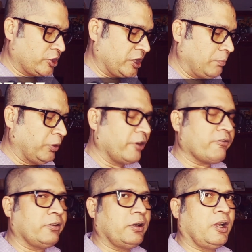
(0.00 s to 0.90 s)
Simply
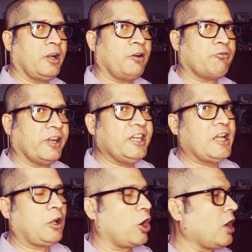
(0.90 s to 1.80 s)

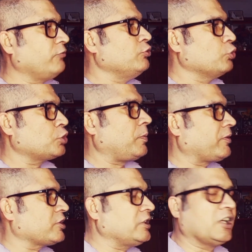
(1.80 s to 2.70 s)
read a lot of
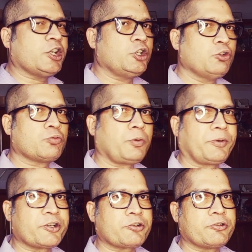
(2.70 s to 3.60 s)
newspapers, English
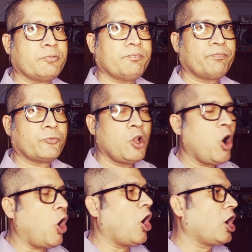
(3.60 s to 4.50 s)
newspapers,
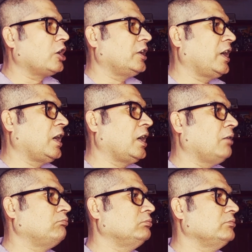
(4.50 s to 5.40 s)

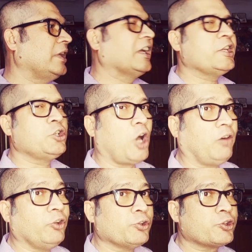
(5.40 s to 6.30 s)
or English
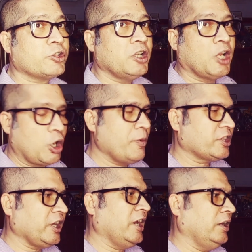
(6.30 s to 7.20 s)
novels. You
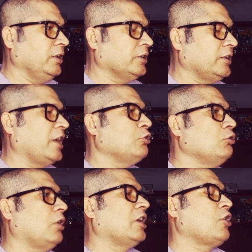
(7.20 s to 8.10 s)
may say that
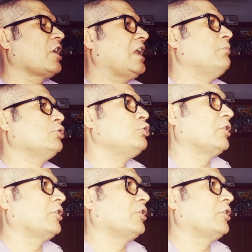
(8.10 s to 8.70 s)
you are not able